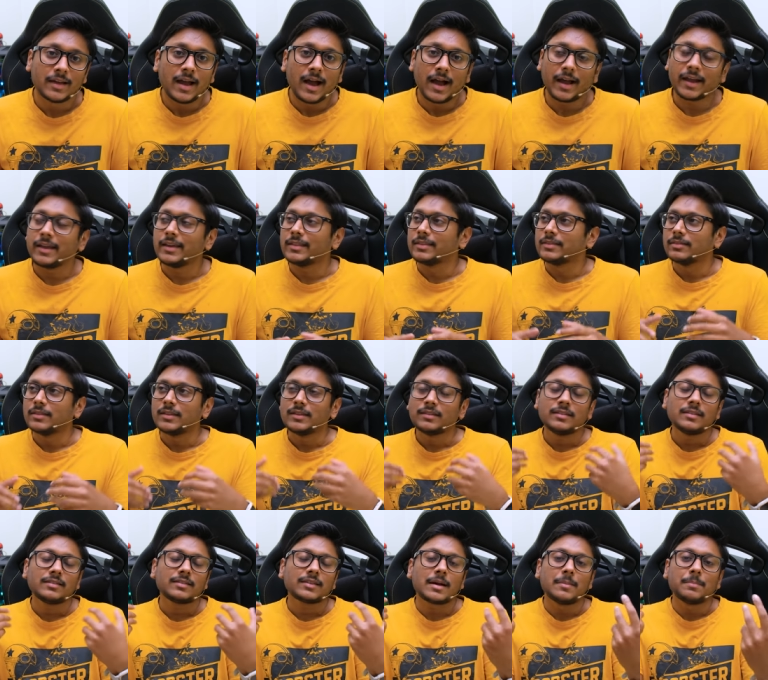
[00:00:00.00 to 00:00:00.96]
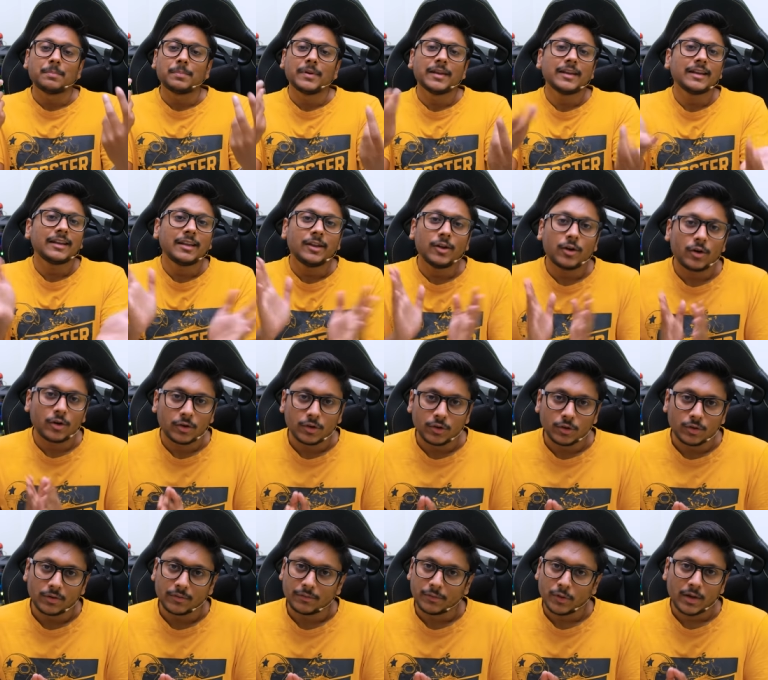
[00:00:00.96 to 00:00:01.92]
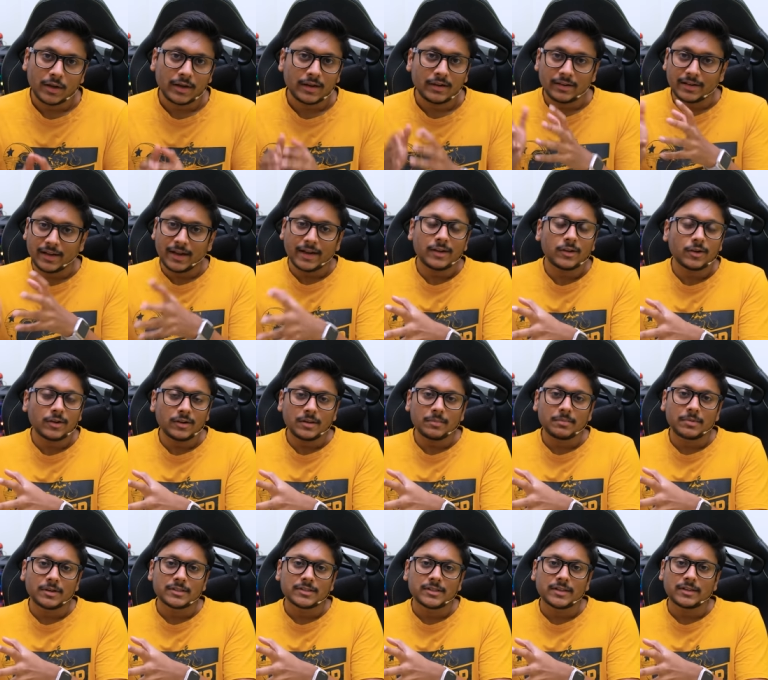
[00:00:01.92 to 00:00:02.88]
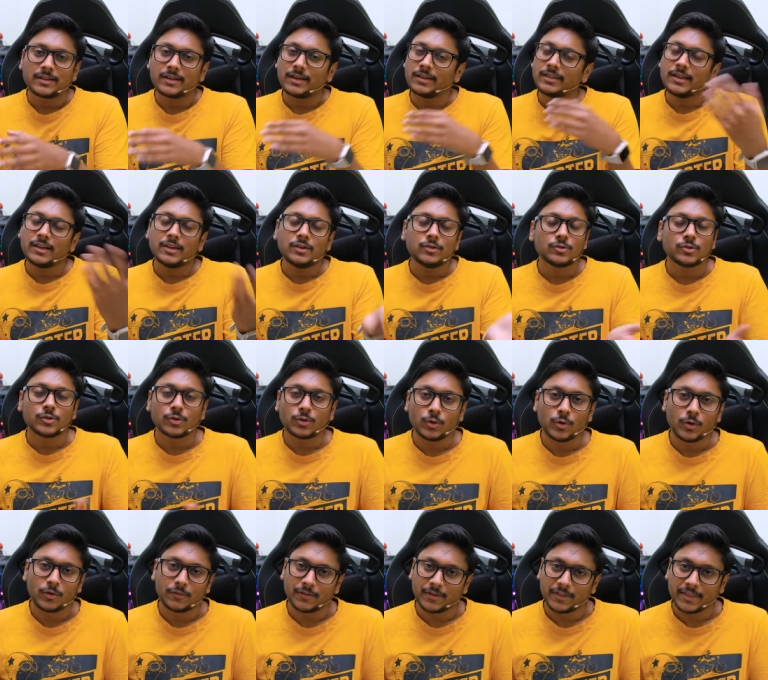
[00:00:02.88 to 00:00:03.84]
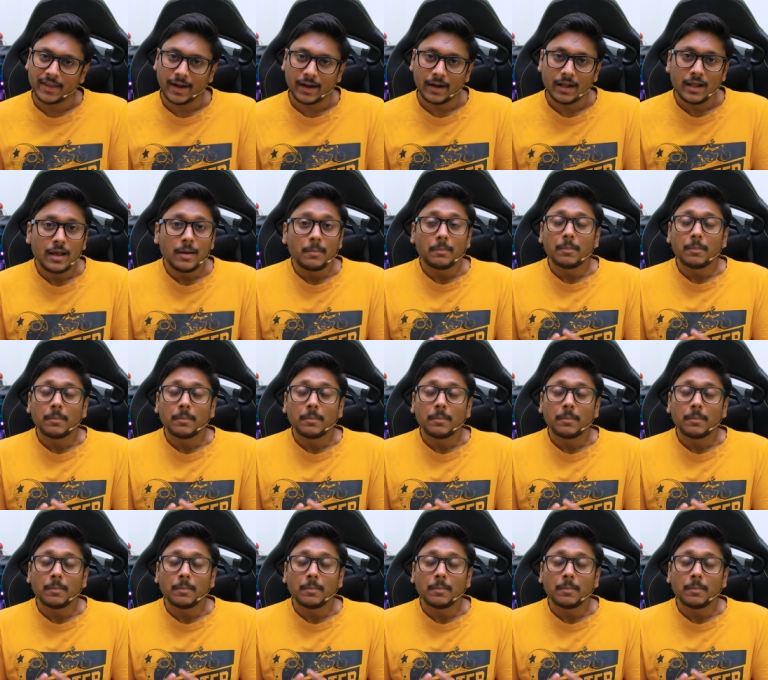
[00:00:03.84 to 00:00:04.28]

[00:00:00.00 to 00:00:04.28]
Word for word: Again, this is completely on you. If you are on tight on a budget now, then you should go for that.